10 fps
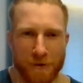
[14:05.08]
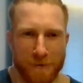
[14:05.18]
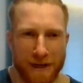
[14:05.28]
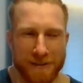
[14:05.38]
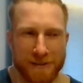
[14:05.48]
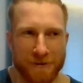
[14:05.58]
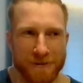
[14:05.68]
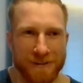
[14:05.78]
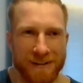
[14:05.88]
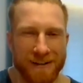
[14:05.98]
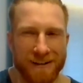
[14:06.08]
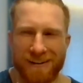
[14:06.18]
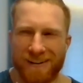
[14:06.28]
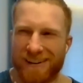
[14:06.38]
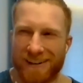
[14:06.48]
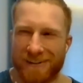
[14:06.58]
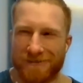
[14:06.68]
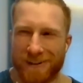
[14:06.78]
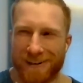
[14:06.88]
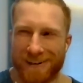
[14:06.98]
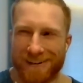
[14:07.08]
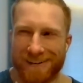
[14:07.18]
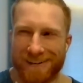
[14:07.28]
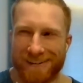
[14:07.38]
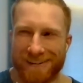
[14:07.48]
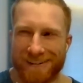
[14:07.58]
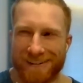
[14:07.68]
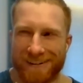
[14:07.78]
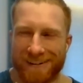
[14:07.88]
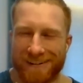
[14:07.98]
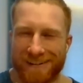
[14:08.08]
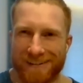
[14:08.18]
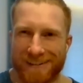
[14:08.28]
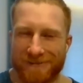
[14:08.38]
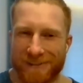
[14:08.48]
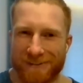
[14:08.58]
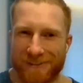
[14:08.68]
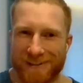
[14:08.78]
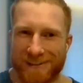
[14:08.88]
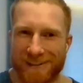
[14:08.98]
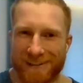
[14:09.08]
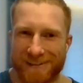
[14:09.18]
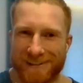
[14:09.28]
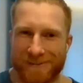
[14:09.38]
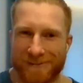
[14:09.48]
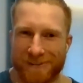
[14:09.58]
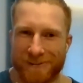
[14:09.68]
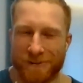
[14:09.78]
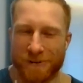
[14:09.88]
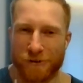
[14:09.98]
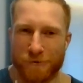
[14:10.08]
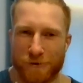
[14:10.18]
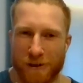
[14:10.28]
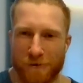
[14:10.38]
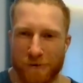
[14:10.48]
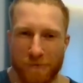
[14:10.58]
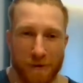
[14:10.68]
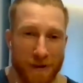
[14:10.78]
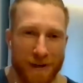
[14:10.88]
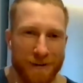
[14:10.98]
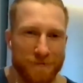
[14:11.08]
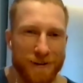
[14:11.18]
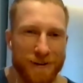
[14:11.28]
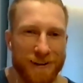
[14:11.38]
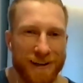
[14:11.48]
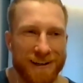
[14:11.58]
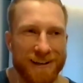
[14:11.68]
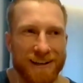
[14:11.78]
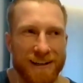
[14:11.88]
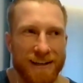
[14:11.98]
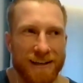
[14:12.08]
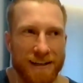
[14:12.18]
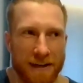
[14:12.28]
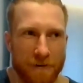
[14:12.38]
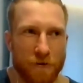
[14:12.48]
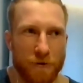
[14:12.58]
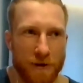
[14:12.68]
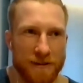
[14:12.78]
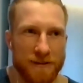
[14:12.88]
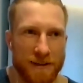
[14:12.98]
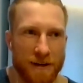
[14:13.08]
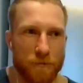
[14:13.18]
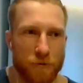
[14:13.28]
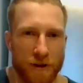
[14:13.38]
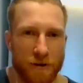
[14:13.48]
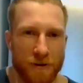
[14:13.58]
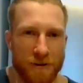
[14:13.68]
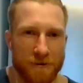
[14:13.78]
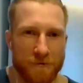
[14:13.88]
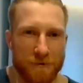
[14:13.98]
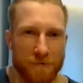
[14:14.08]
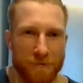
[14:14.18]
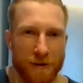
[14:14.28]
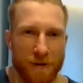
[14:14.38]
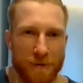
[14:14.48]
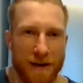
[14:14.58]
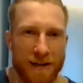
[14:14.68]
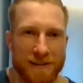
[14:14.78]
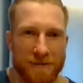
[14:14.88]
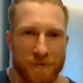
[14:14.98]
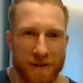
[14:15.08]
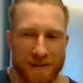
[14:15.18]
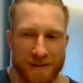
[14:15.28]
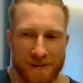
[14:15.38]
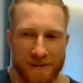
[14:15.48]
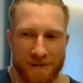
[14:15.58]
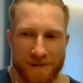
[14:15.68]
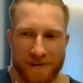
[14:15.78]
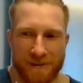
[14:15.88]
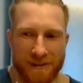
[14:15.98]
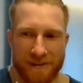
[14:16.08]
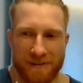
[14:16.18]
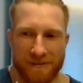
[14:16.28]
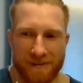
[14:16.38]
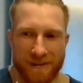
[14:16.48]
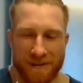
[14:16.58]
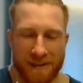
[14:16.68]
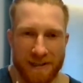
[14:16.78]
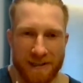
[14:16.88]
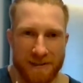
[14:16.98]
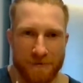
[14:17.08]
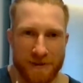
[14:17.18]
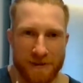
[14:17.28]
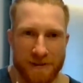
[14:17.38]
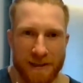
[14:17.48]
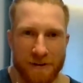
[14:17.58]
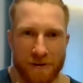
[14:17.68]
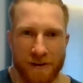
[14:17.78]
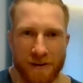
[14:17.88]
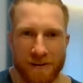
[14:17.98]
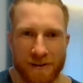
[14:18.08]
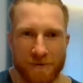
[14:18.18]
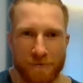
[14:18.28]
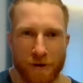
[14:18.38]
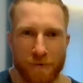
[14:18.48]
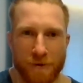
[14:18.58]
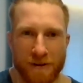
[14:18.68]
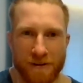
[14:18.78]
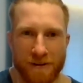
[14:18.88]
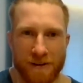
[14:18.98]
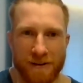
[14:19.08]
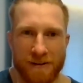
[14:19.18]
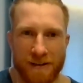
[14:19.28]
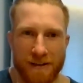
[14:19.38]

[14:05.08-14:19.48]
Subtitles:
with a mask on, and I'm like, that doesn't make much sense if you're not an Uber driver. Maybe they are, but like everyone's like pretty on it with wearing masks, because it's just like, yeah, the case numbers are just that high at the moment that